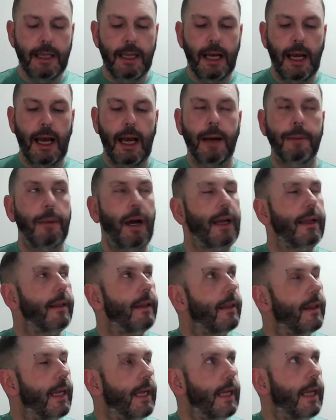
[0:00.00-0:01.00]
I
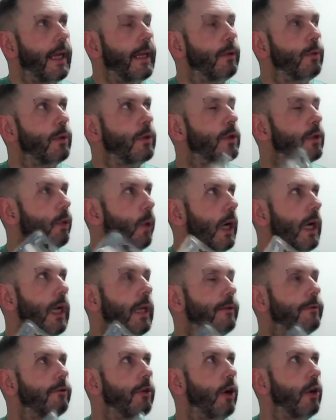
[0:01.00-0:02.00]
think it was
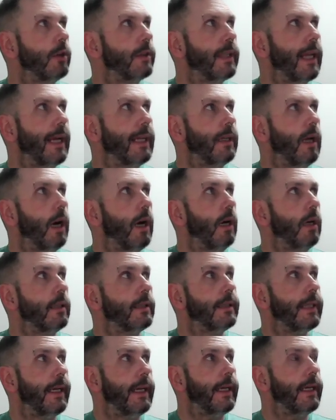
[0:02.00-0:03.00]
Twilight Frost and
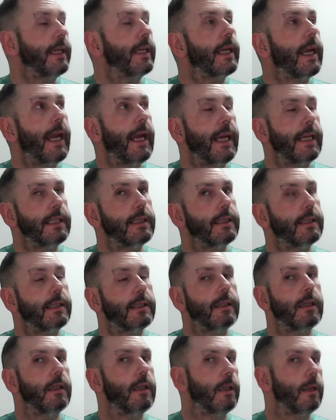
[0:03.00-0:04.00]
Arctic
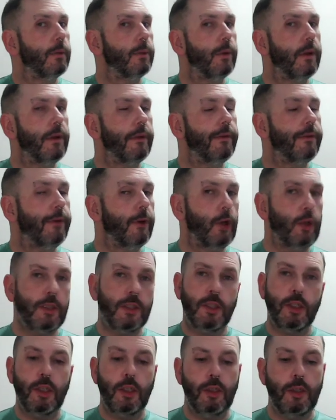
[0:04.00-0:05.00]
Kiss were the
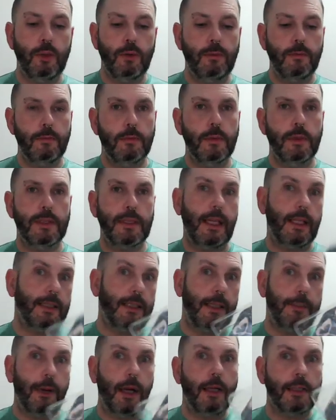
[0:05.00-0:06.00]
first two
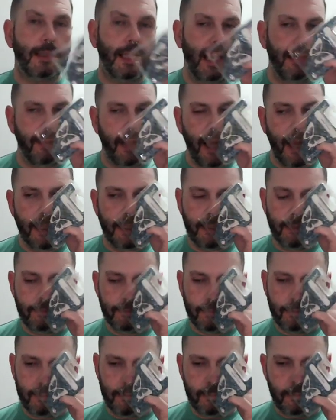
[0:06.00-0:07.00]
scentsy bars I ever had,
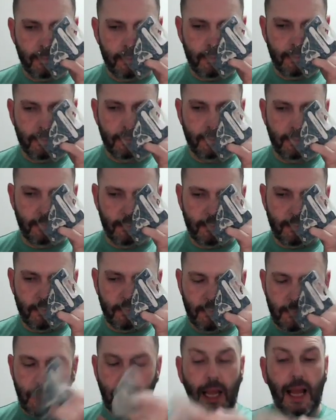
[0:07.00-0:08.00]

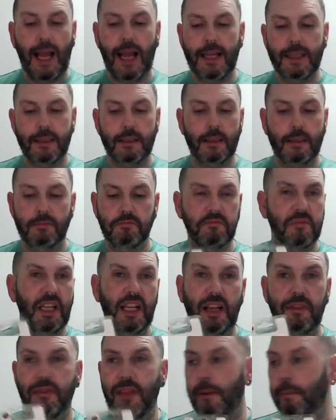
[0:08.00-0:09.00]
and
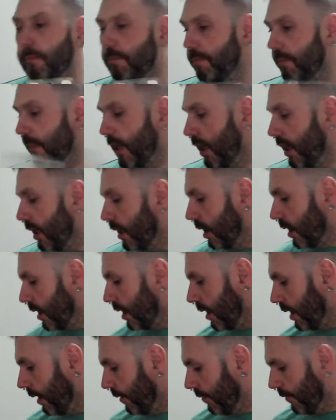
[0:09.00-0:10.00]
love them.
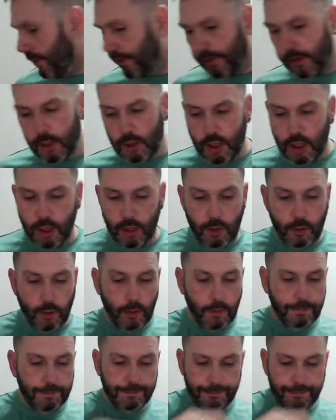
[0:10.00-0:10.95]
Love the two.